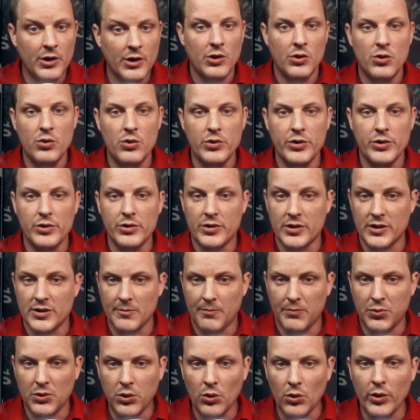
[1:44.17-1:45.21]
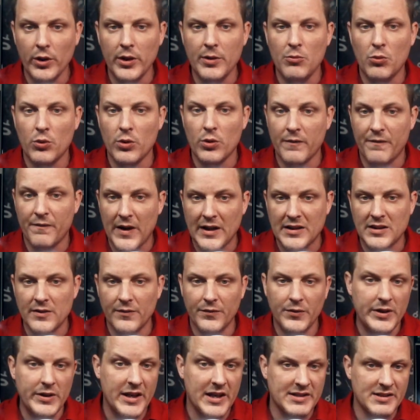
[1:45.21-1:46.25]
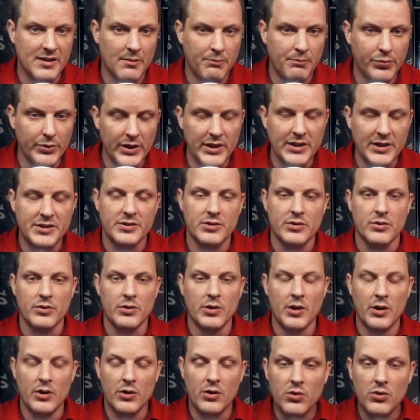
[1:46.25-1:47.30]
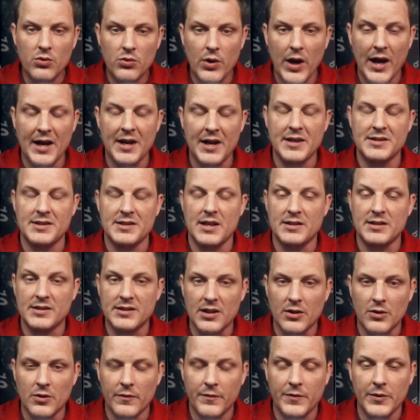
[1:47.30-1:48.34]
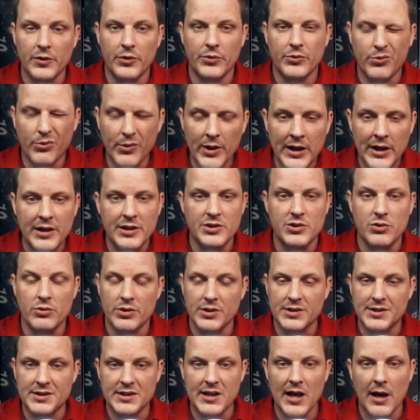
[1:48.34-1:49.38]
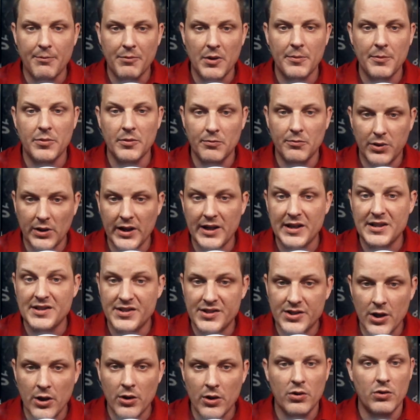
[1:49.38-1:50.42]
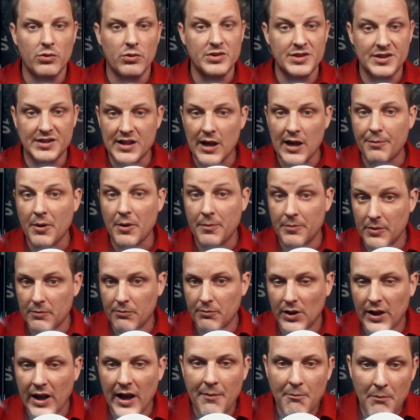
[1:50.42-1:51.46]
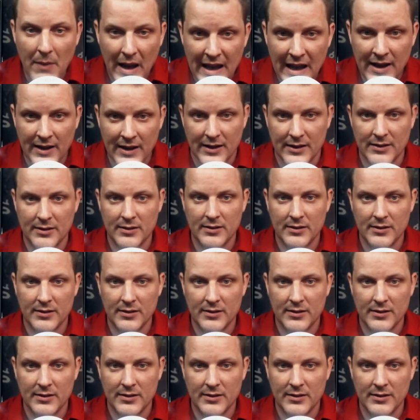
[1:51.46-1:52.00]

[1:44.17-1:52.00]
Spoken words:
who you could deploy more effectively as a blitzer, who has that center field range, who could step up and play zone, step up and play man.